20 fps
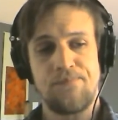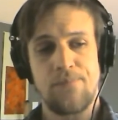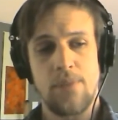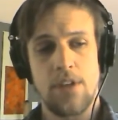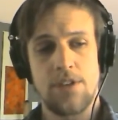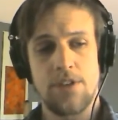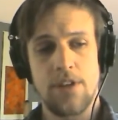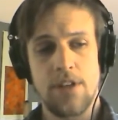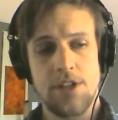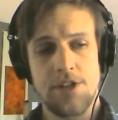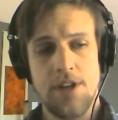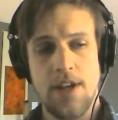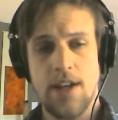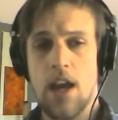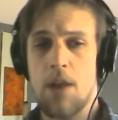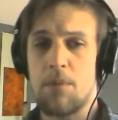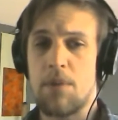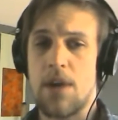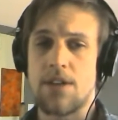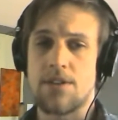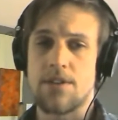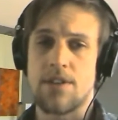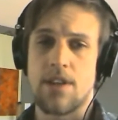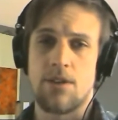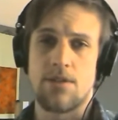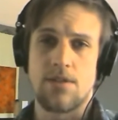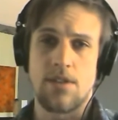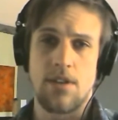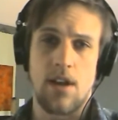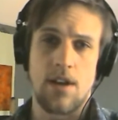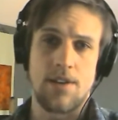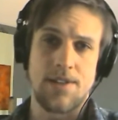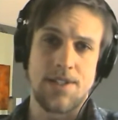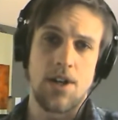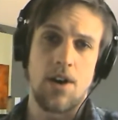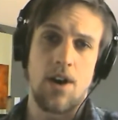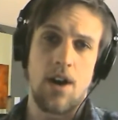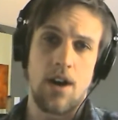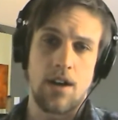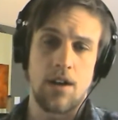During the Shanghai Major, there was a lot of
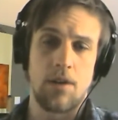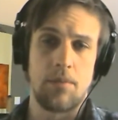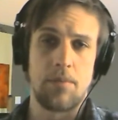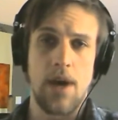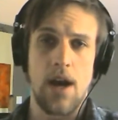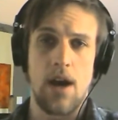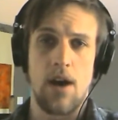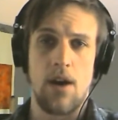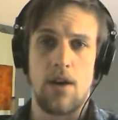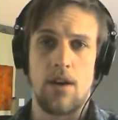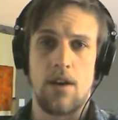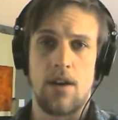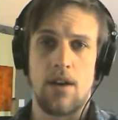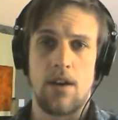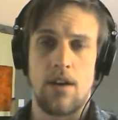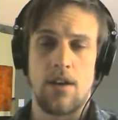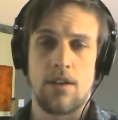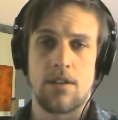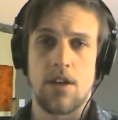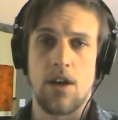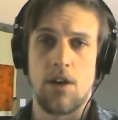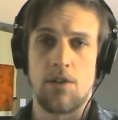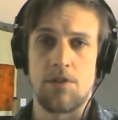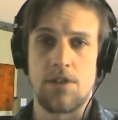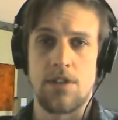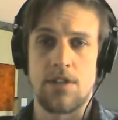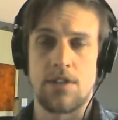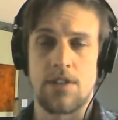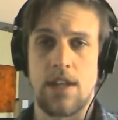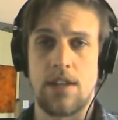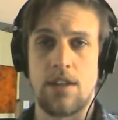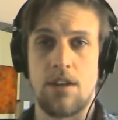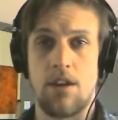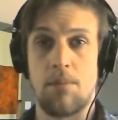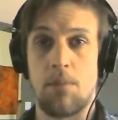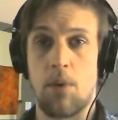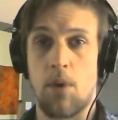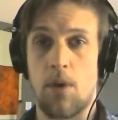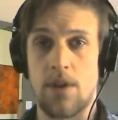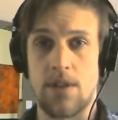talk about coaches and their
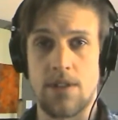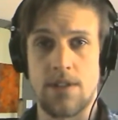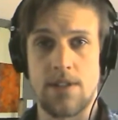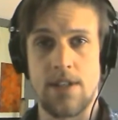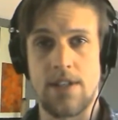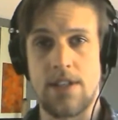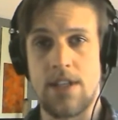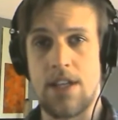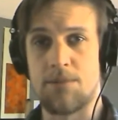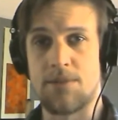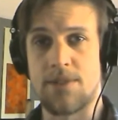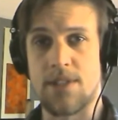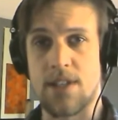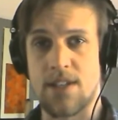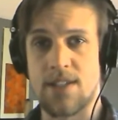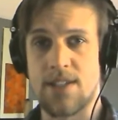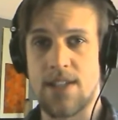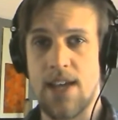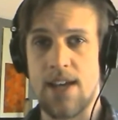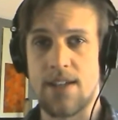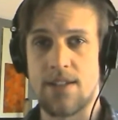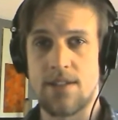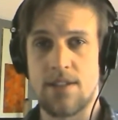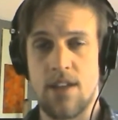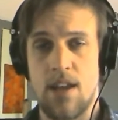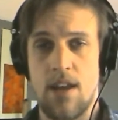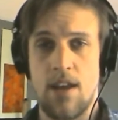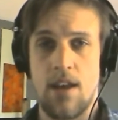importance to team success,